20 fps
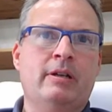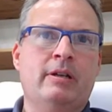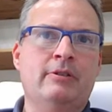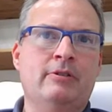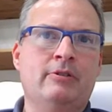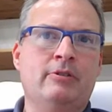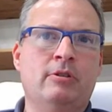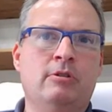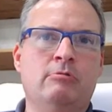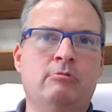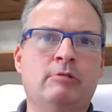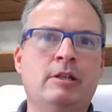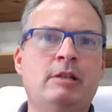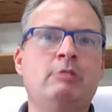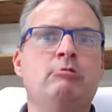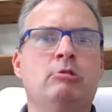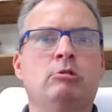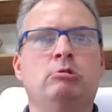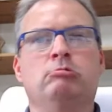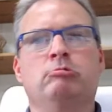And so
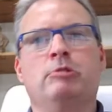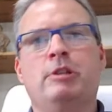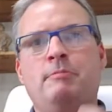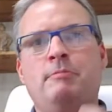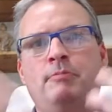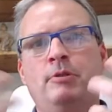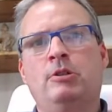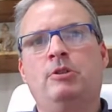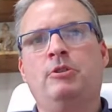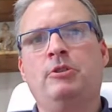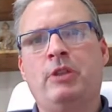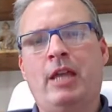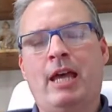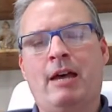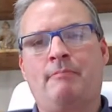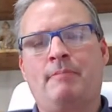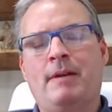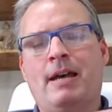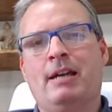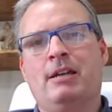we will rebuild
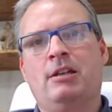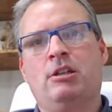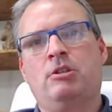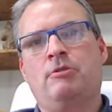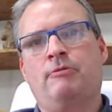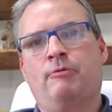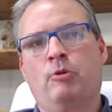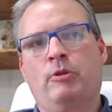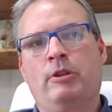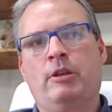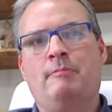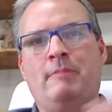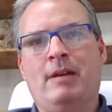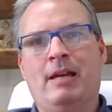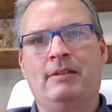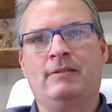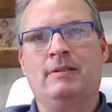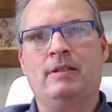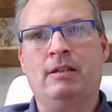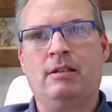that package for them
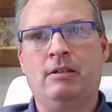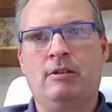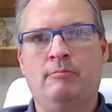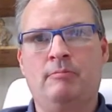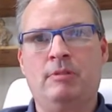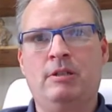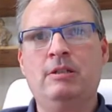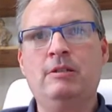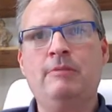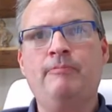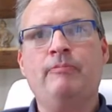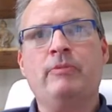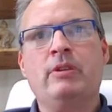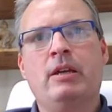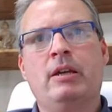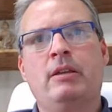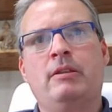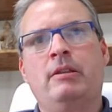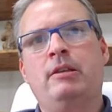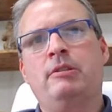as they come in,
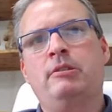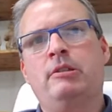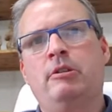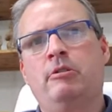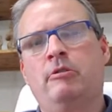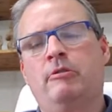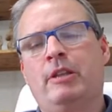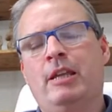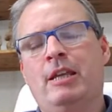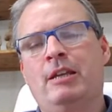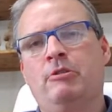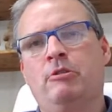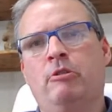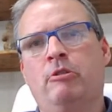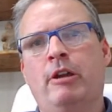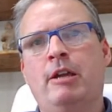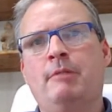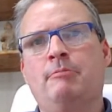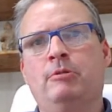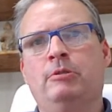and then
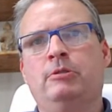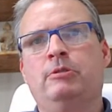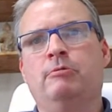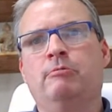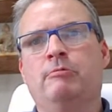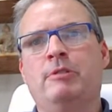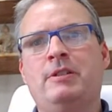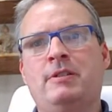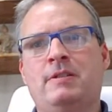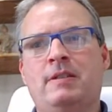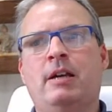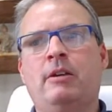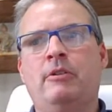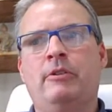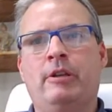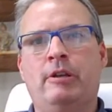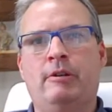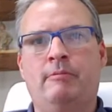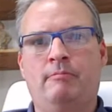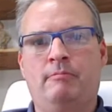they're able to
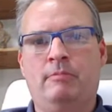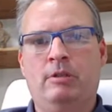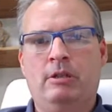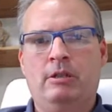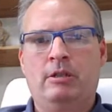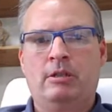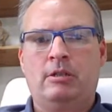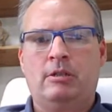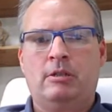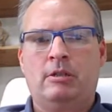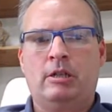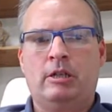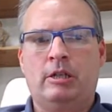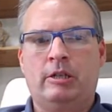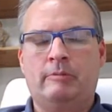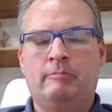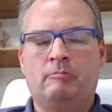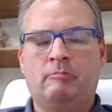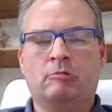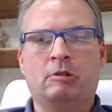resell them
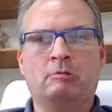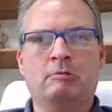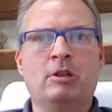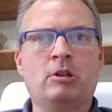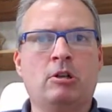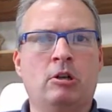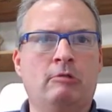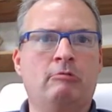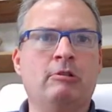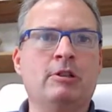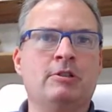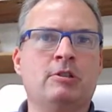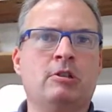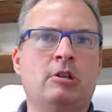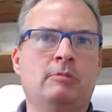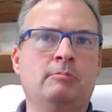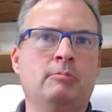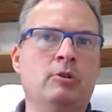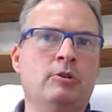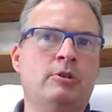what's
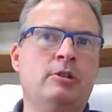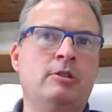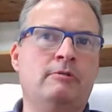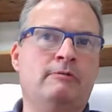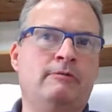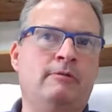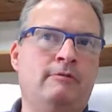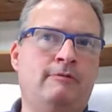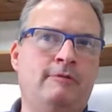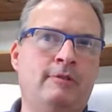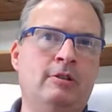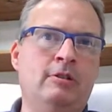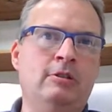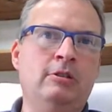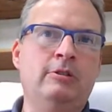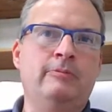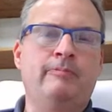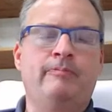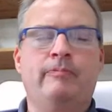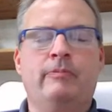called merchant
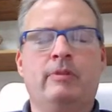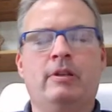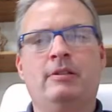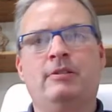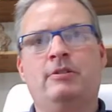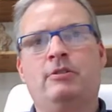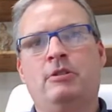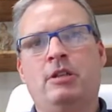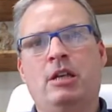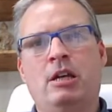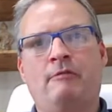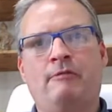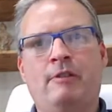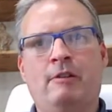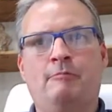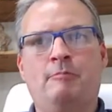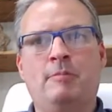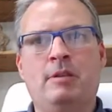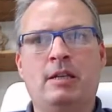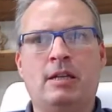fulfilled. And so you have
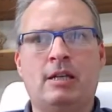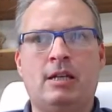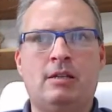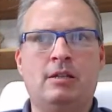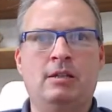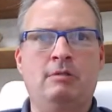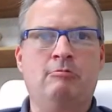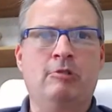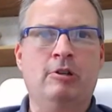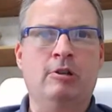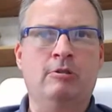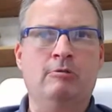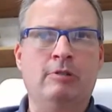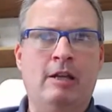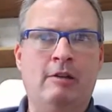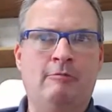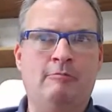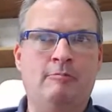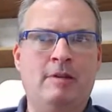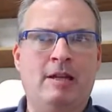FBA,
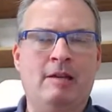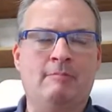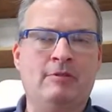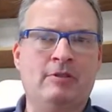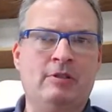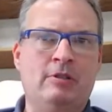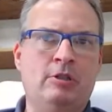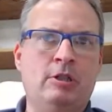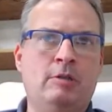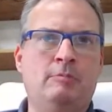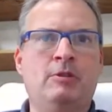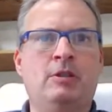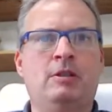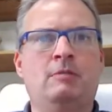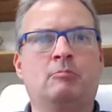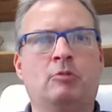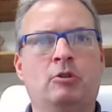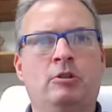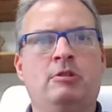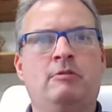where Amazon ships
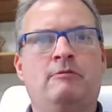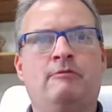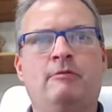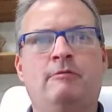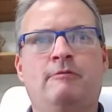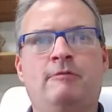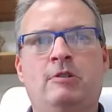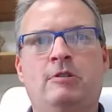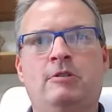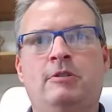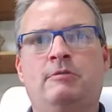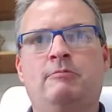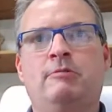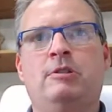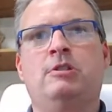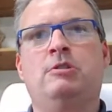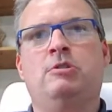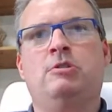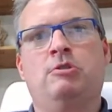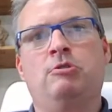it, and merchant fulfilled is
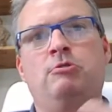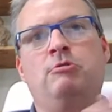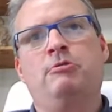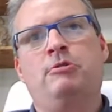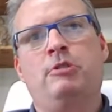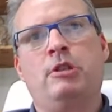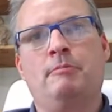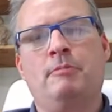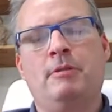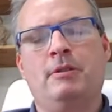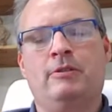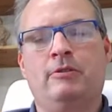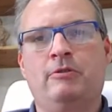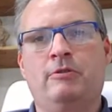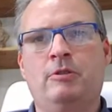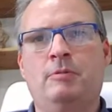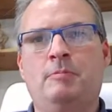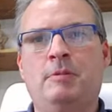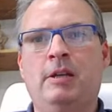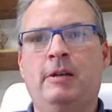when you ship it,
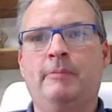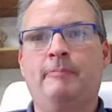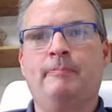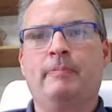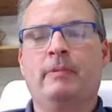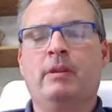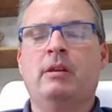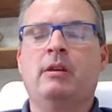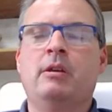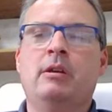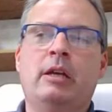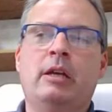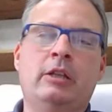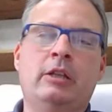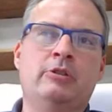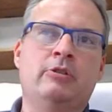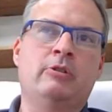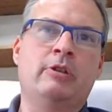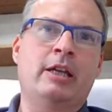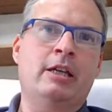so to speak.
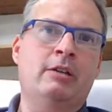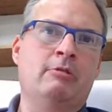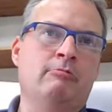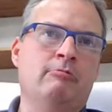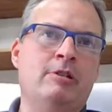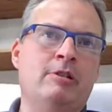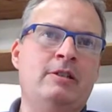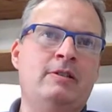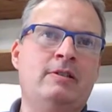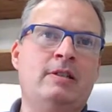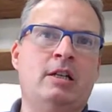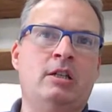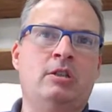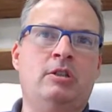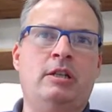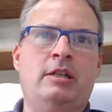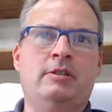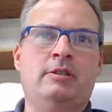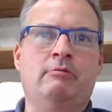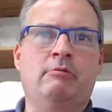And so they can
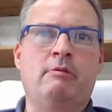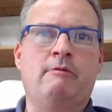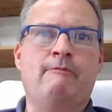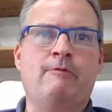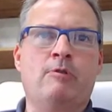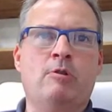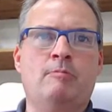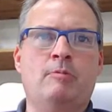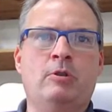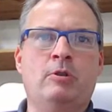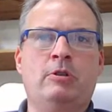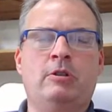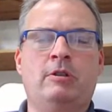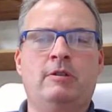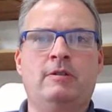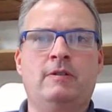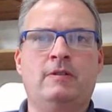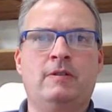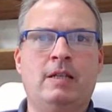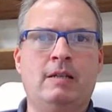resell it as a
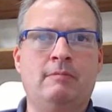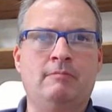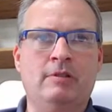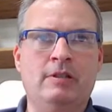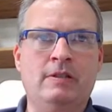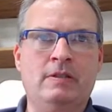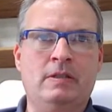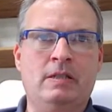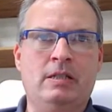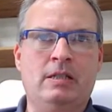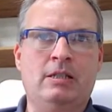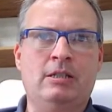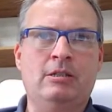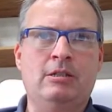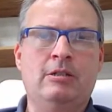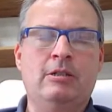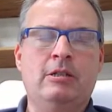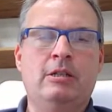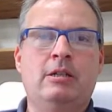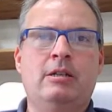refurbished on the same
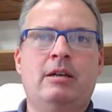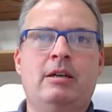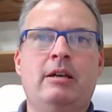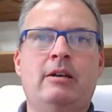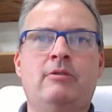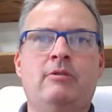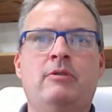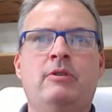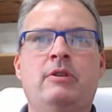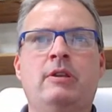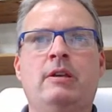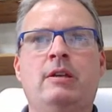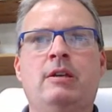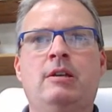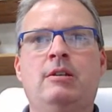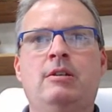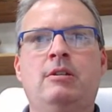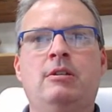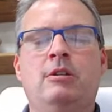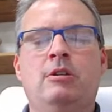listing, and
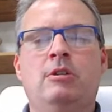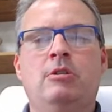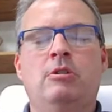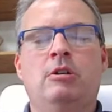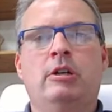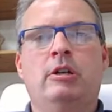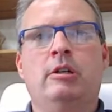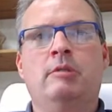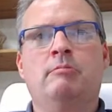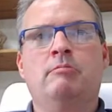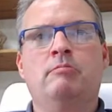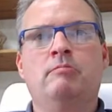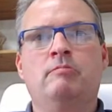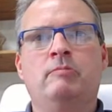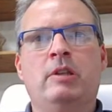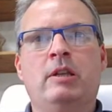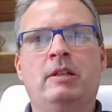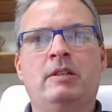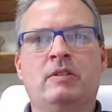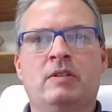then
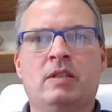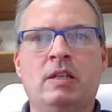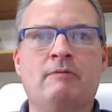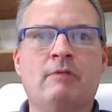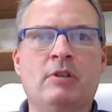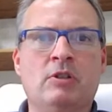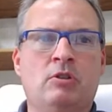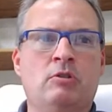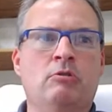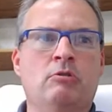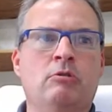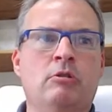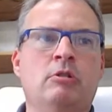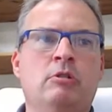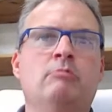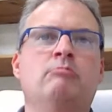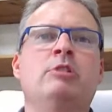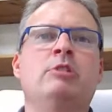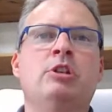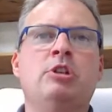they just give us the
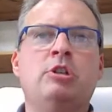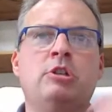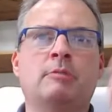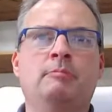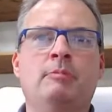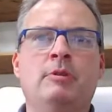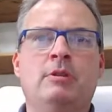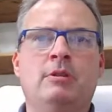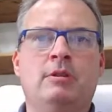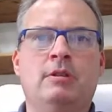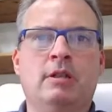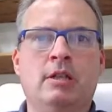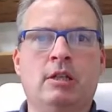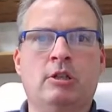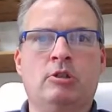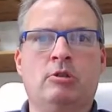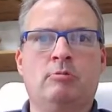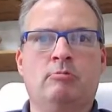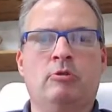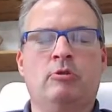order and we ship it to the
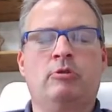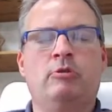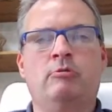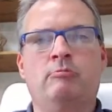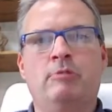customer.